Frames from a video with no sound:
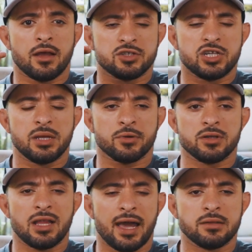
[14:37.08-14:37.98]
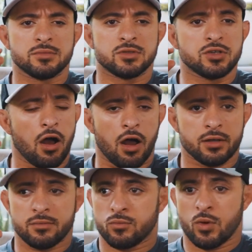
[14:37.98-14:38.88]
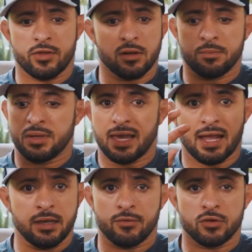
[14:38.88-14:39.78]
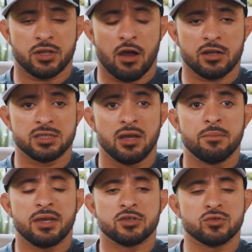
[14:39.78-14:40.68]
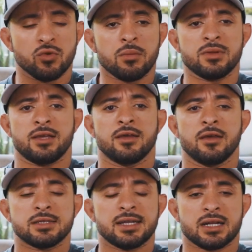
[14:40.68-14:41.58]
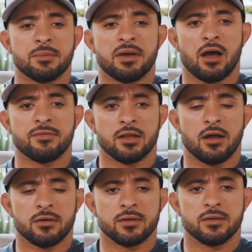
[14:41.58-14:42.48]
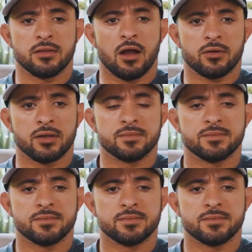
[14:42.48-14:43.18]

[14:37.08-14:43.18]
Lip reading: cheaper line dog, whether it be any of those dogs, because normally it's not going to pay off in the long run.